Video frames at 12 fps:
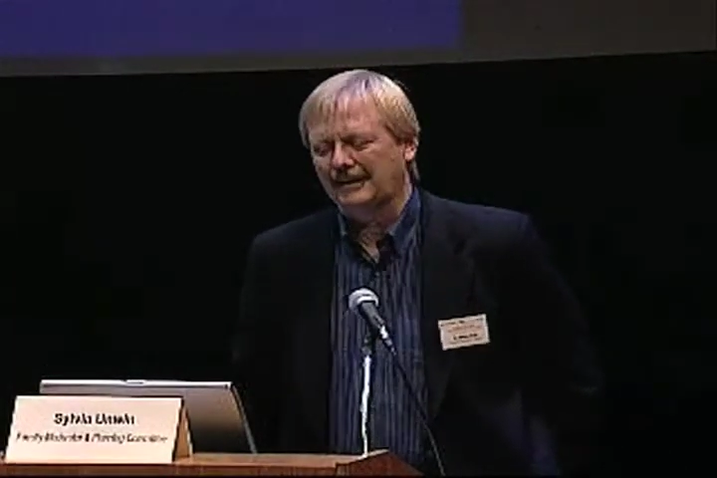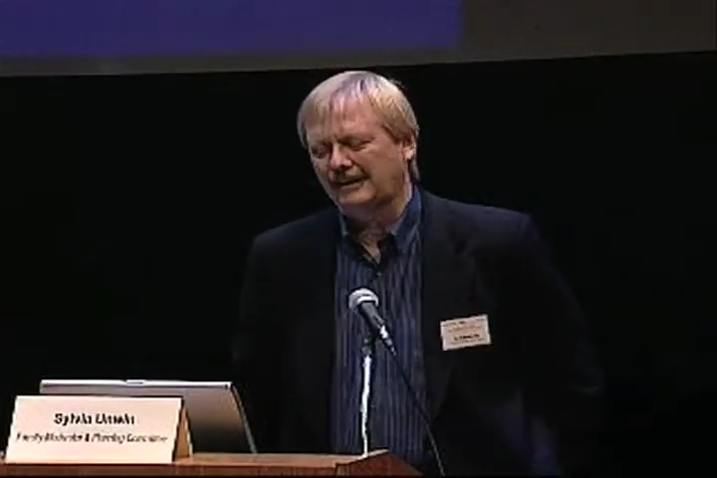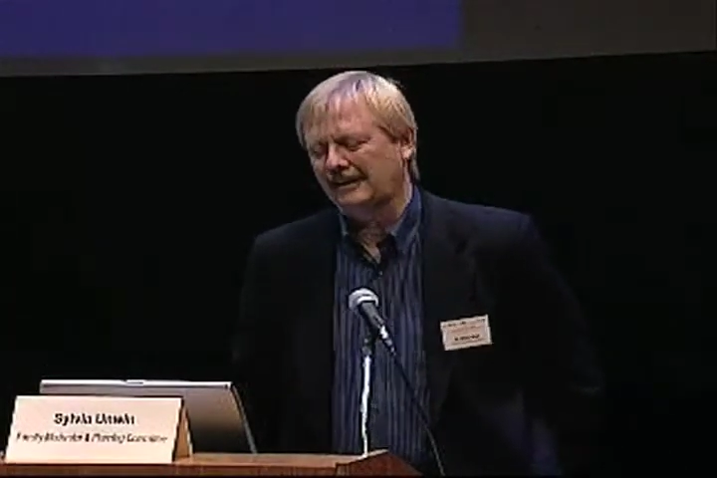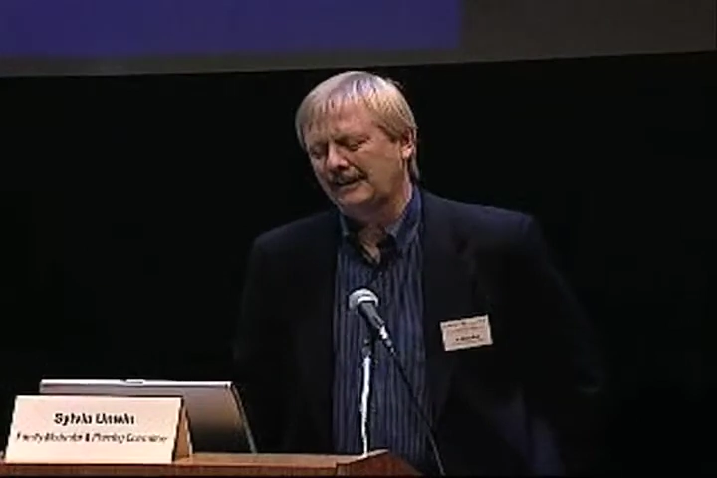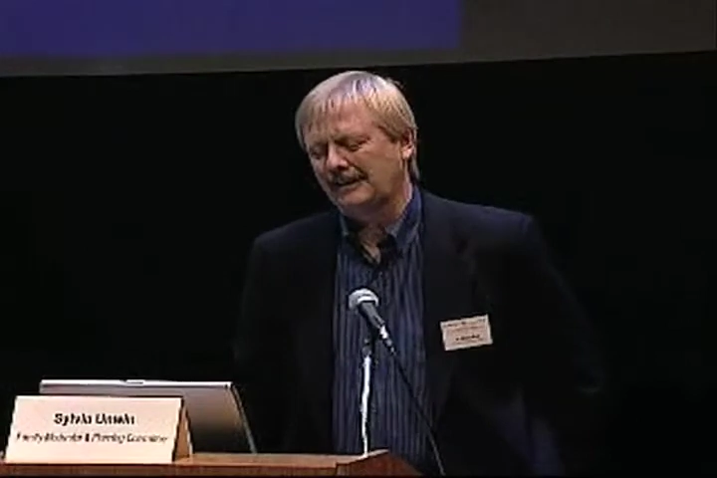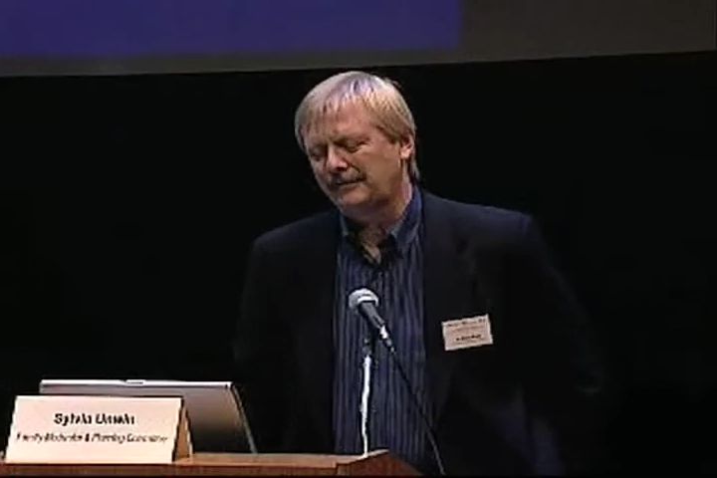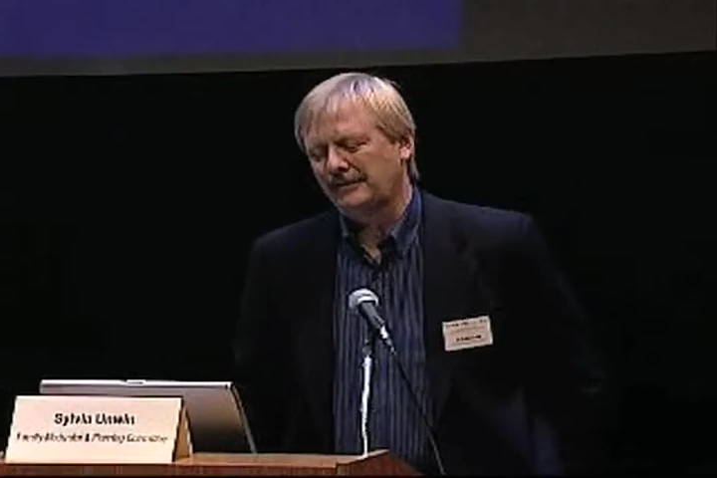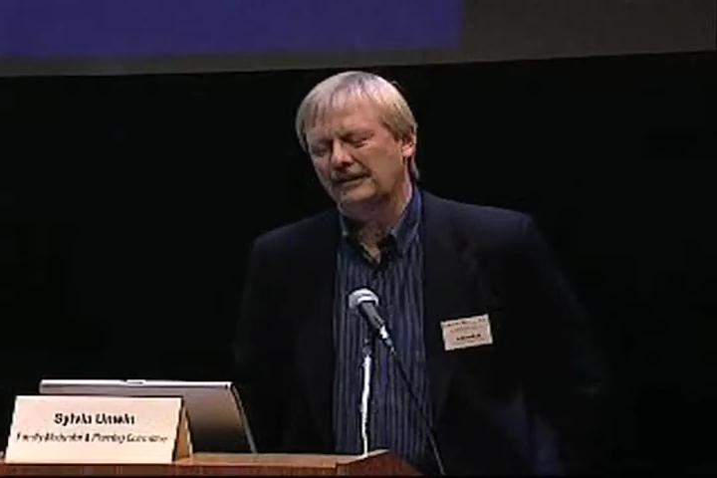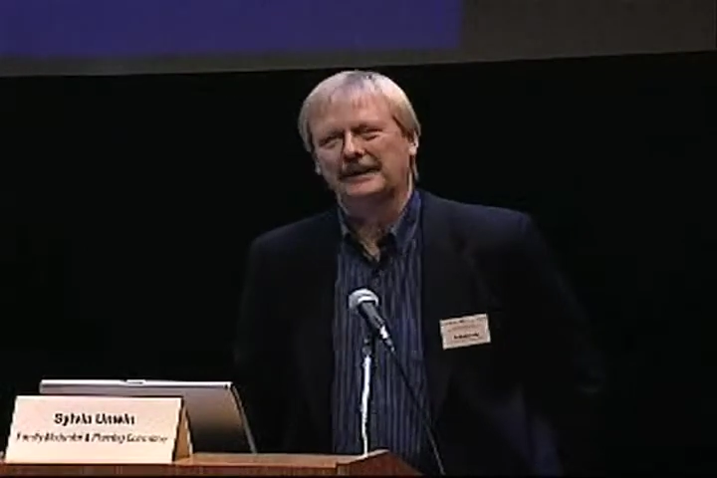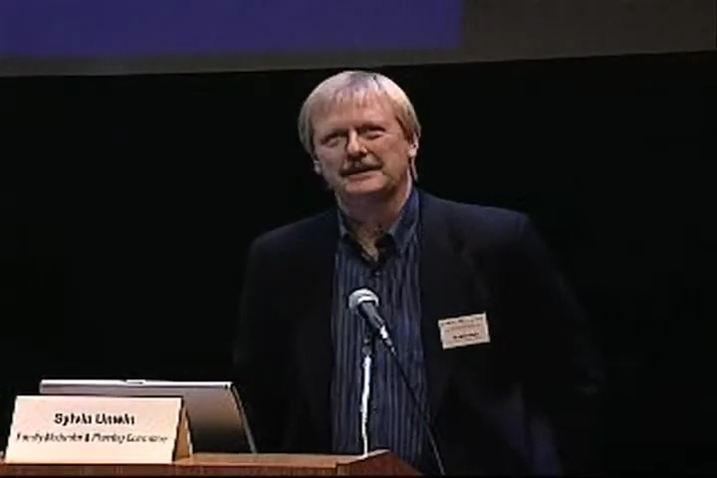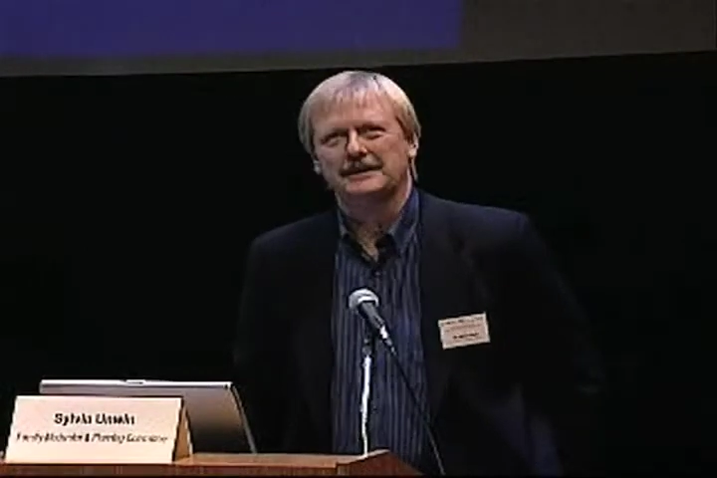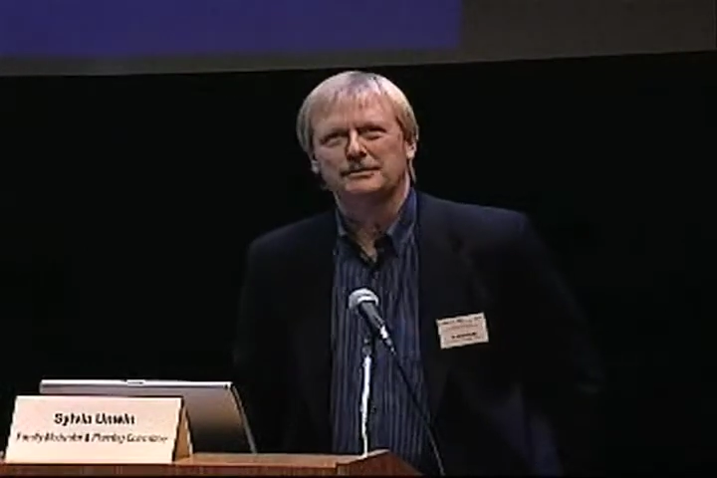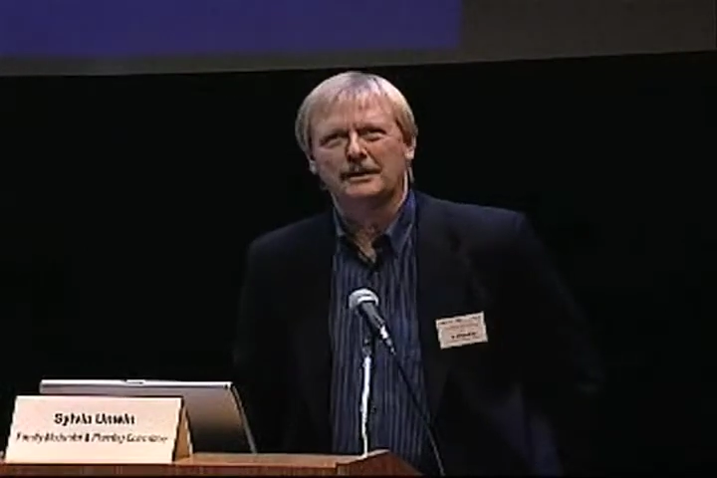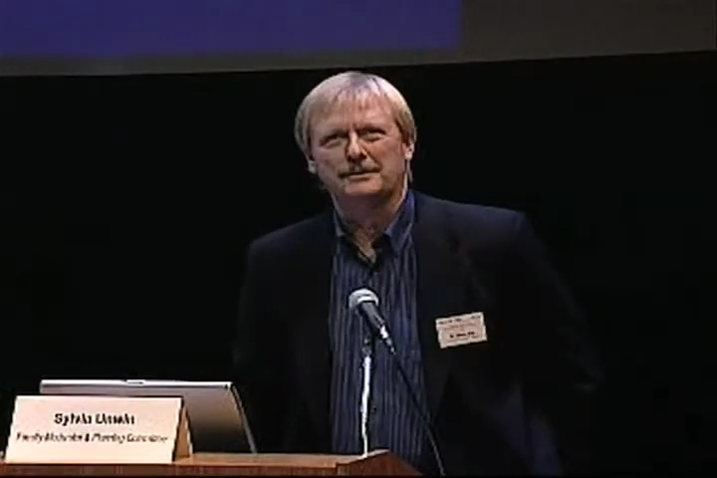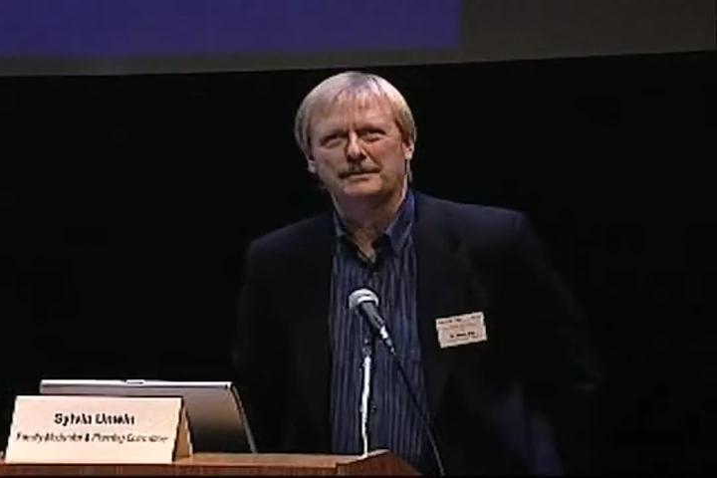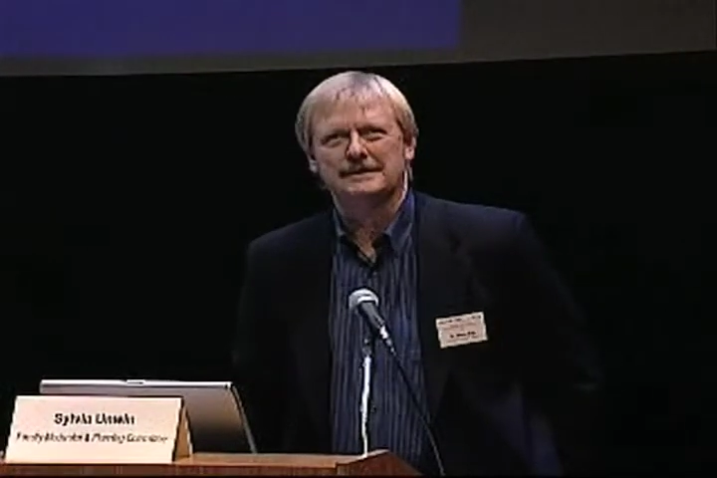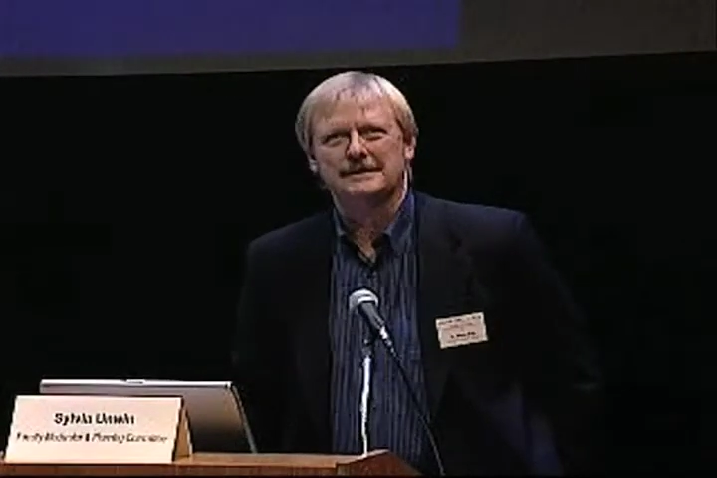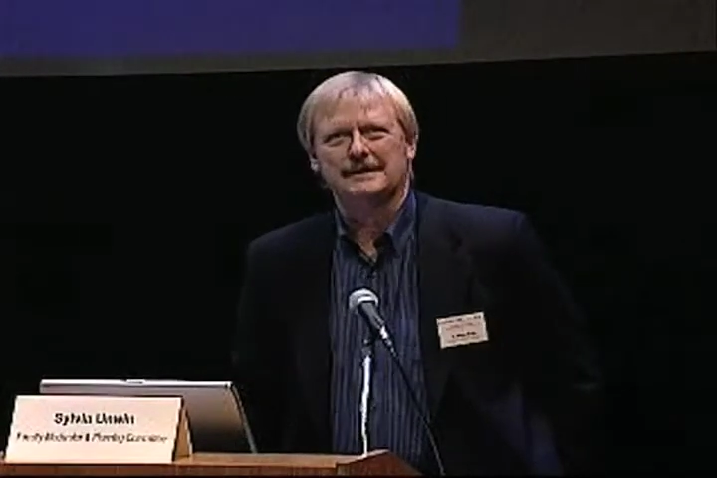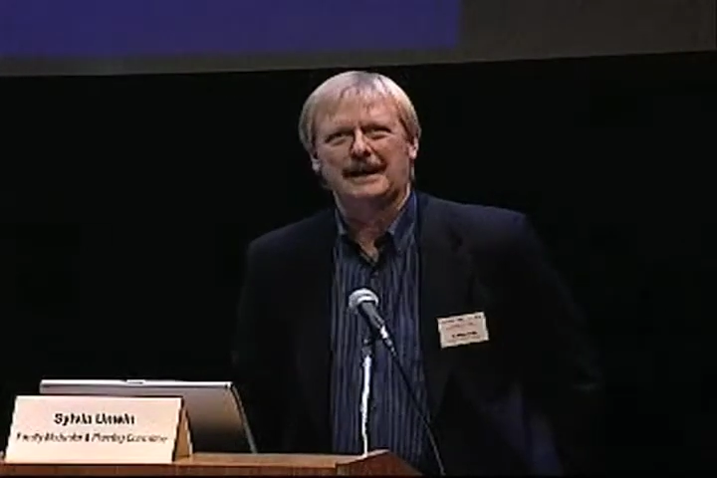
and I figured I didn't want to miss